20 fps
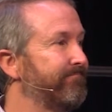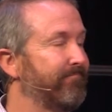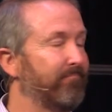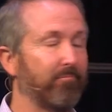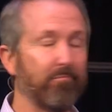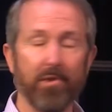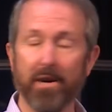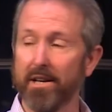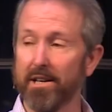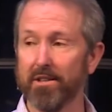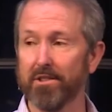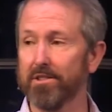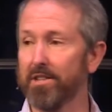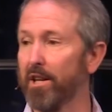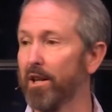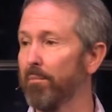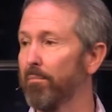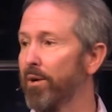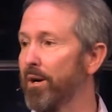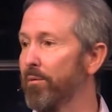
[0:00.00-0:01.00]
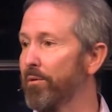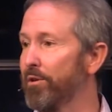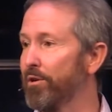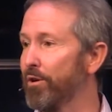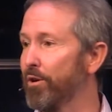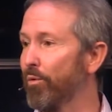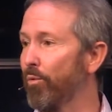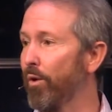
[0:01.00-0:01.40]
ready to celebrate with you,